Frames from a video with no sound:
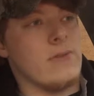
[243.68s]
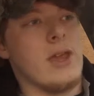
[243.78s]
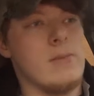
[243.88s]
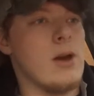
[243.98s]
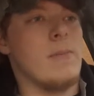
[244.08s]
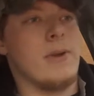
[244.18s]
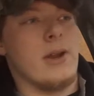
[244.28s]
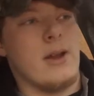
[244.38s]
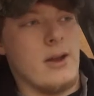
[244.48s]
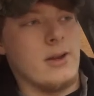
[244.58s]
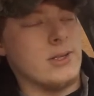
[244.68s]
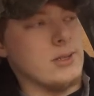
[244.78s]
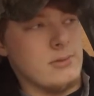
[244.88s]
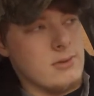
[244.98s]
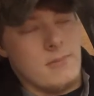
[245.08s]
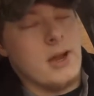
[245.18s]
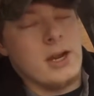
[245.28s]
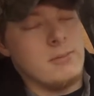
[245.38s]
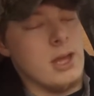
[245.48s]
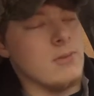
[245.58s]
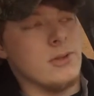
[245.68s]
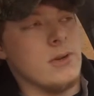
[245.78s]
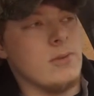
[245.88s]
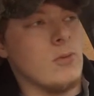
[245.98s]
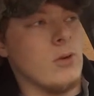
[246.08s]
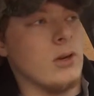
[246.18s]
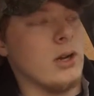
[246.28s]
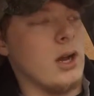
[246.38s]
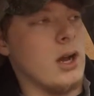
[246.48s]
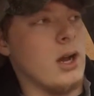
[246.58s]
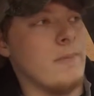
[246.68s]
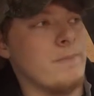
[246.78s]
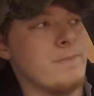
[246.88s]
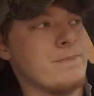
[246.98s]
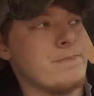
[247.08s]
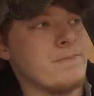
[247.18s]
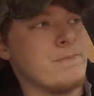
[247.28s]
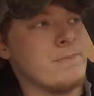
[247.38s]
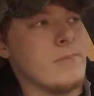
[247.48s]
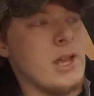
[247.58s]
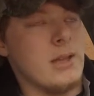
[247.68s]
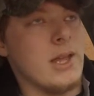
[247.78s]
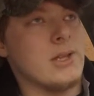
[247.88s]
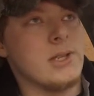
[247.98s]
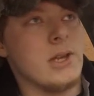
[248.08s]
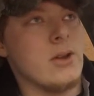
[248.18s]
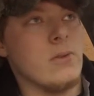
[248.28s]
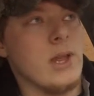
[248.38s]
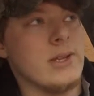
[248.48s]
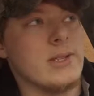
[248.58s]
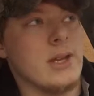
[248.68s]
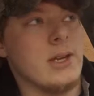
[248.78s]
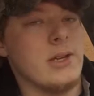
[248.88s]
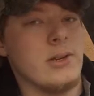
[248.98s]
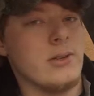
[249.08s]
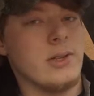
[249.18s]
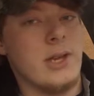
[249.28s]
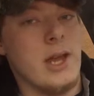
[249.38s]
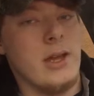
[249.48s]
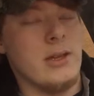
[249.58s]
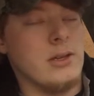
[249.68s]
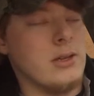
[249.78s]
came up and I'm not going to be able to anymore. Unless I go like Sunday during the day.